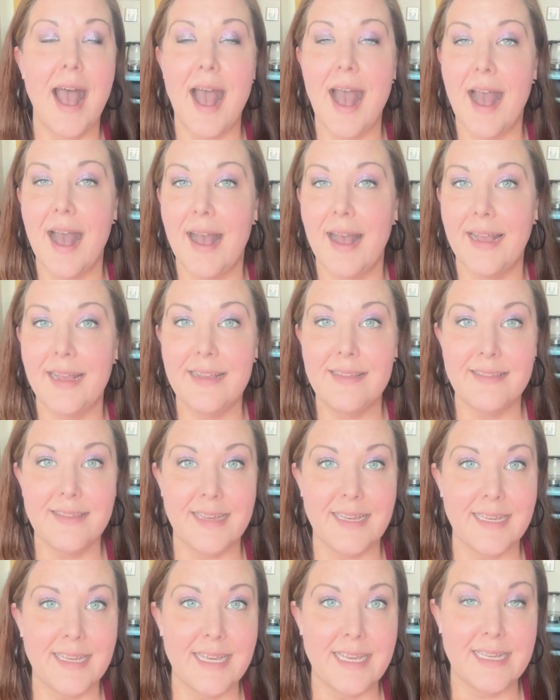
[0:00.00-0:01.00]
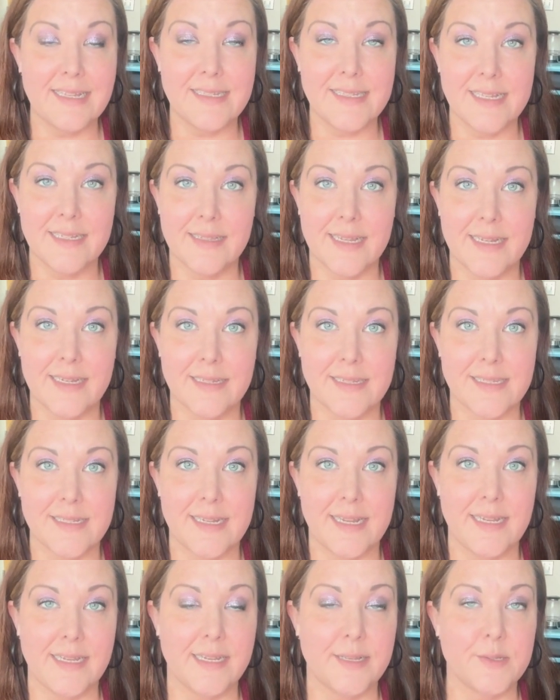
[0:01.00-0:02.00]
I think hissing like a
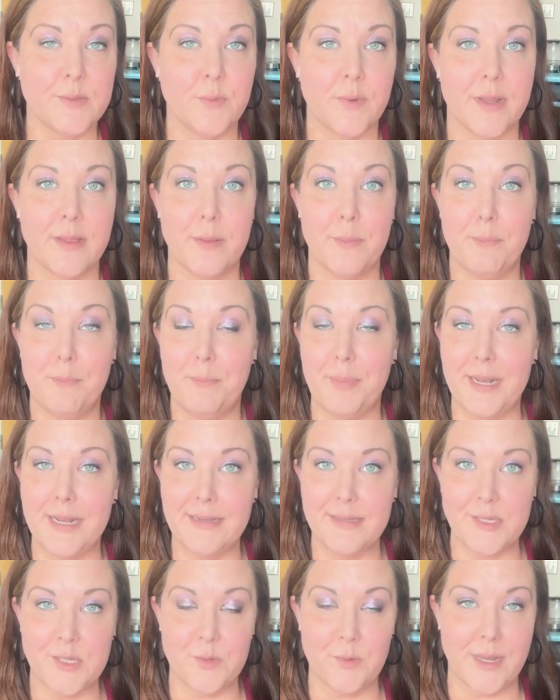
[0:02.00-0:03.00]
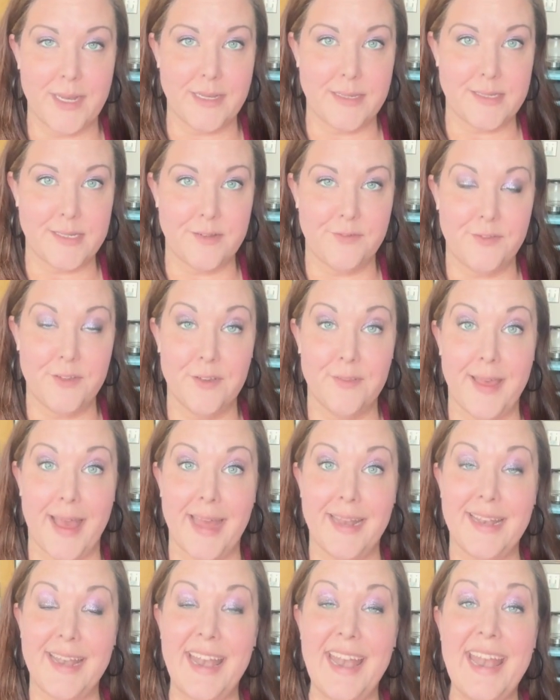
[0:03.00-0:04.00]
snake is one of the best ways to feel
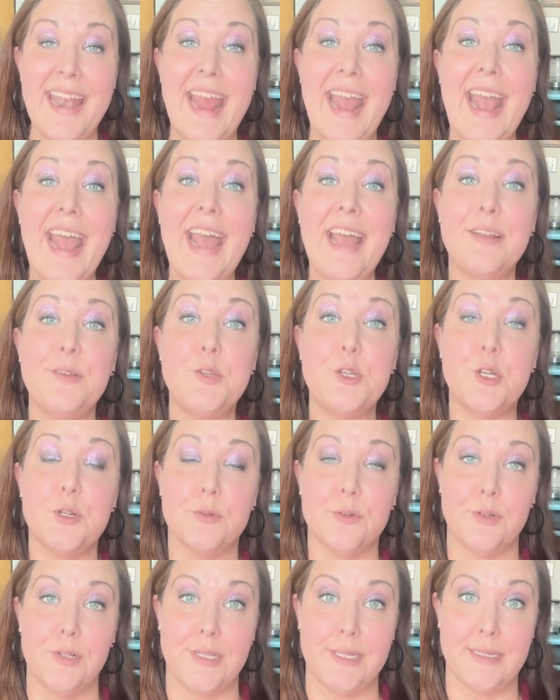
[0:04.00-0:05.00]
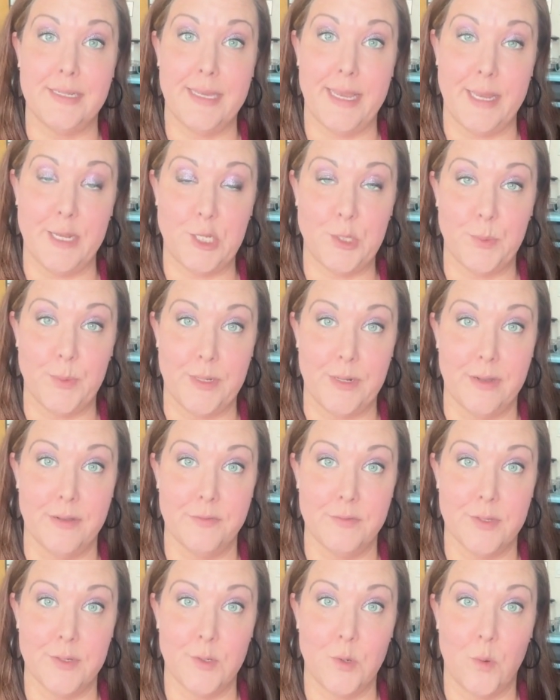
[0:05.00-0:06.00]
that natural engagement
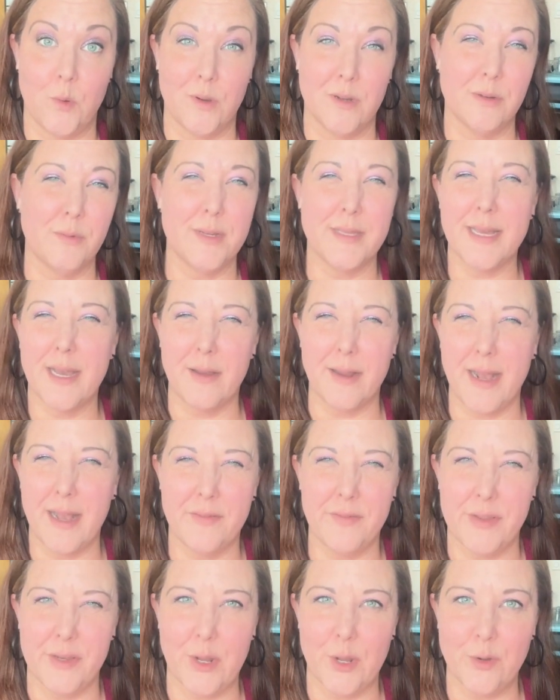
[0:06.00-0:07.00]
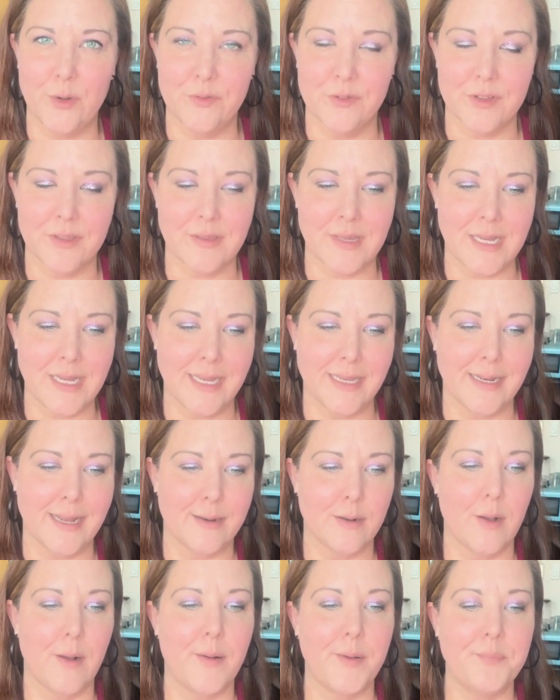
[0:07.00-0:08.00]
of the core without having to overthink it at
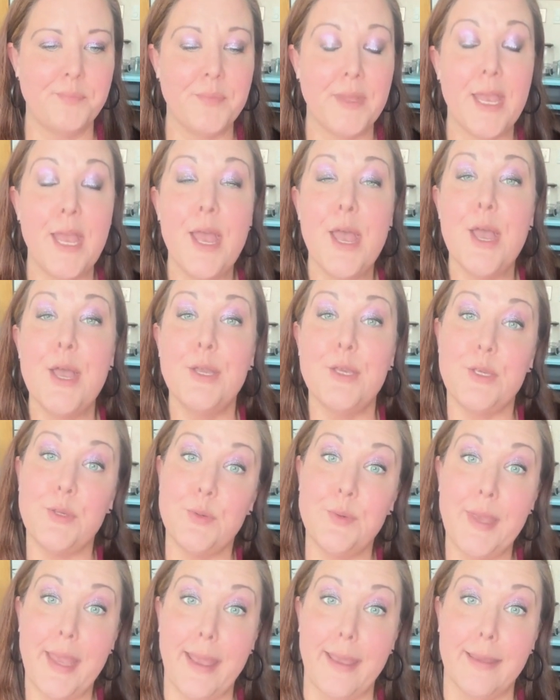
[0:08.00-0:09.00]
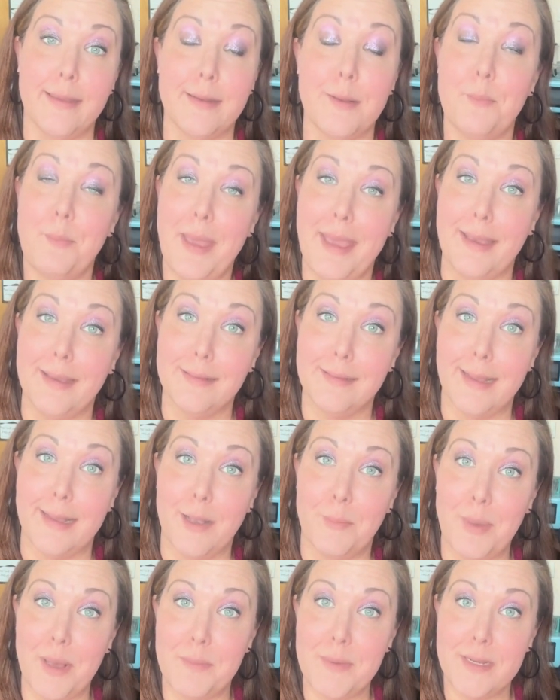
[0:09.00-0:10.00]
all. You can pant like
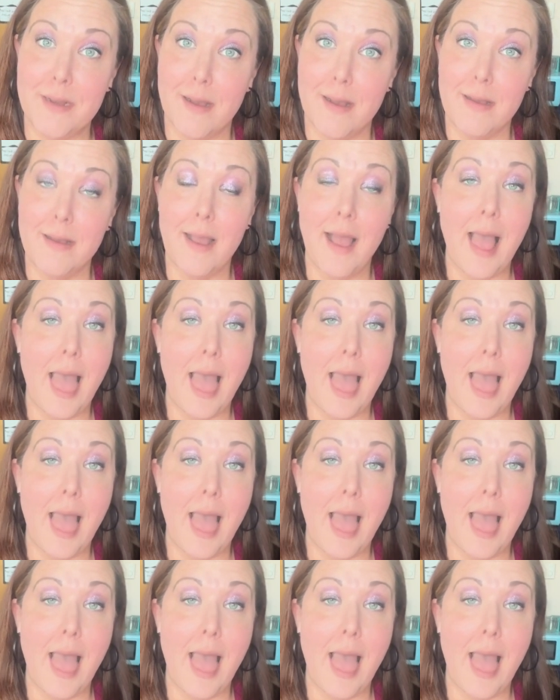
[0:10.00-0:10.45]
a puppy dog.